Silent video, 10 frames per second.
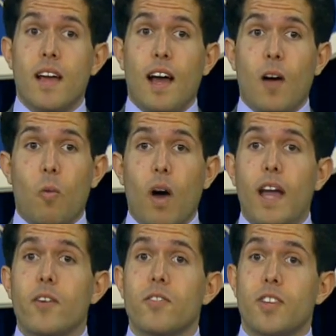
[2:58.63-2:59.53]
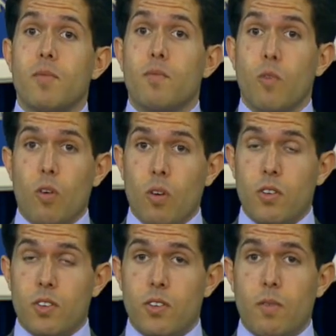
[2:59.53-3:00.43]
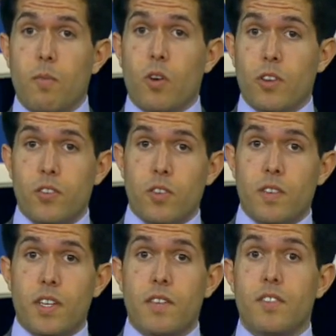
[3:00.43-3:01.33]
wider, somewhat more conservative,